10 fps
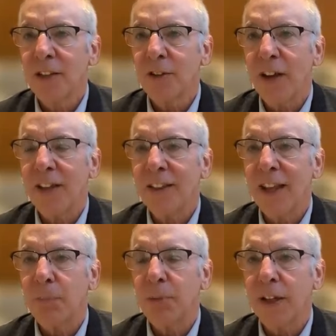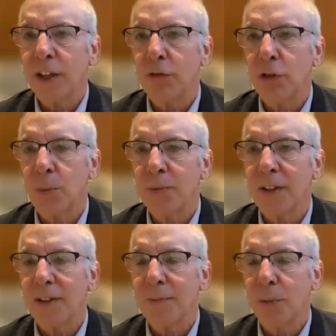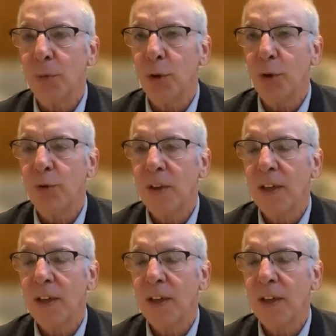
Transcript: So I think they have plenty of room to to move.